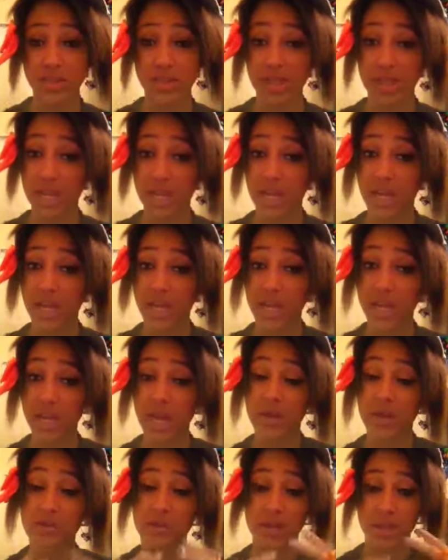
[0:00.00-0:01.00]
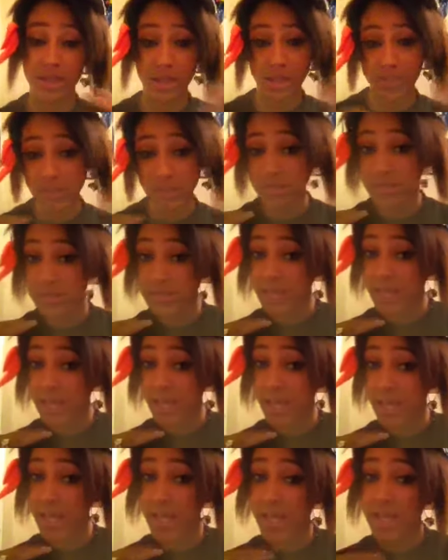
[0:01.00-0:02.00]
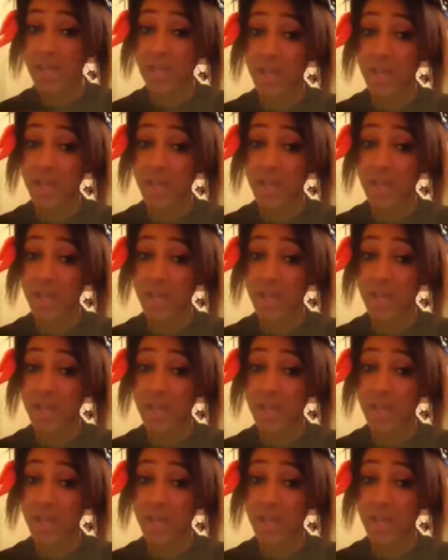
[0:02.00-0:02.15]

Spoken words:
hair. I really like doing that.